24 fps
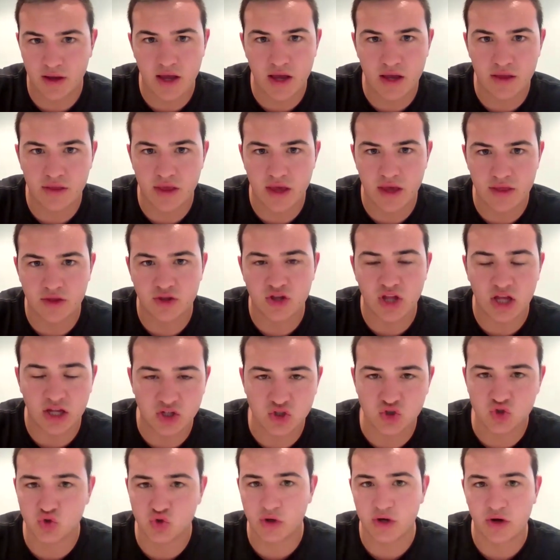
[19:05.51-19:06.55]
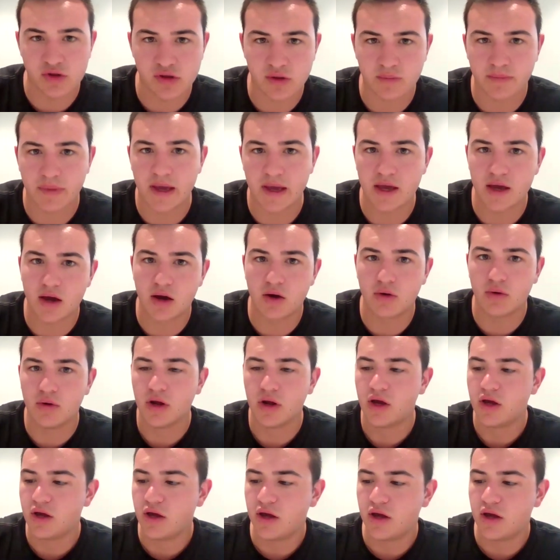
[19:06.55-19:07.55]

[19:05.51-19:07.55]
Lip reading: and that triggers a payout,